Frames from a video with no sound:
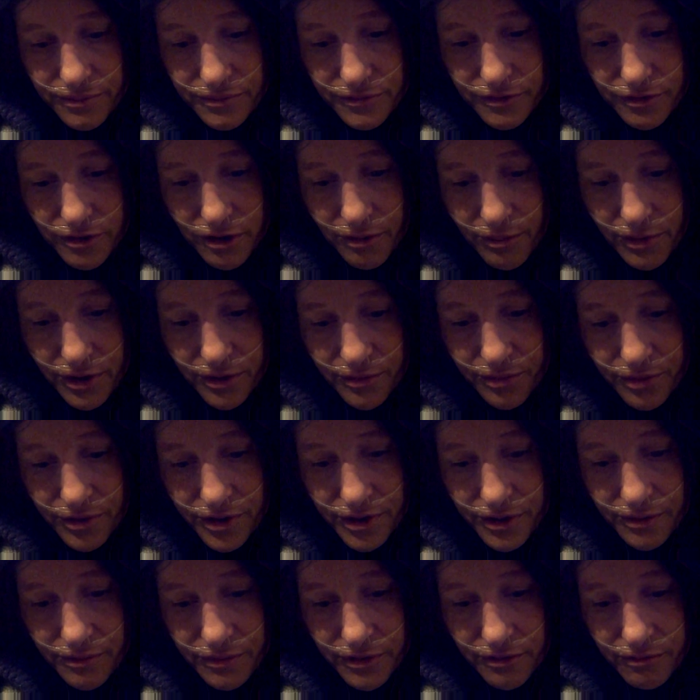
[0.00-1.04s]
So I'm on a
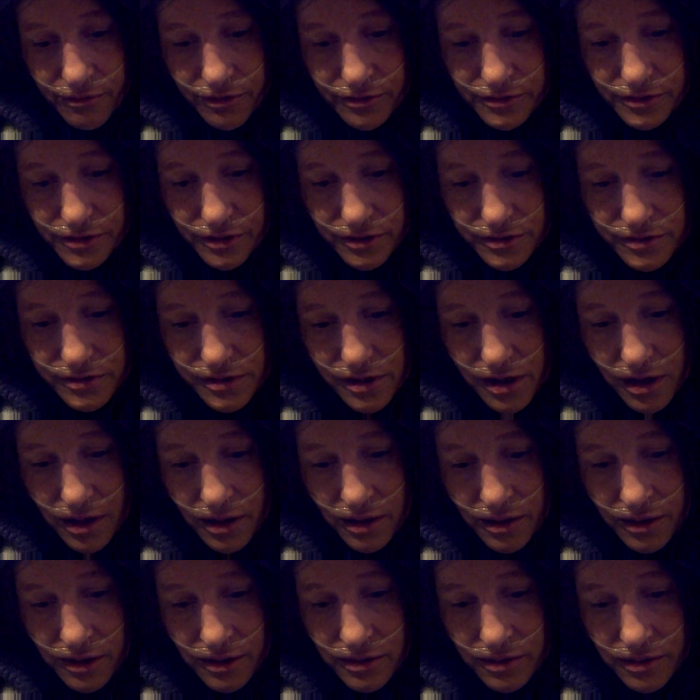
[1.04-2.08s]
pretty minimal dose
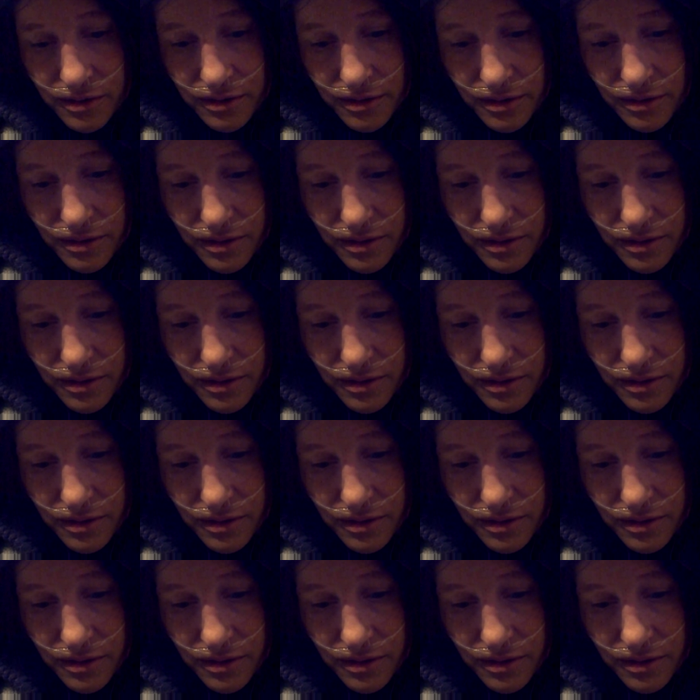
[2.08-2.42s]
now, and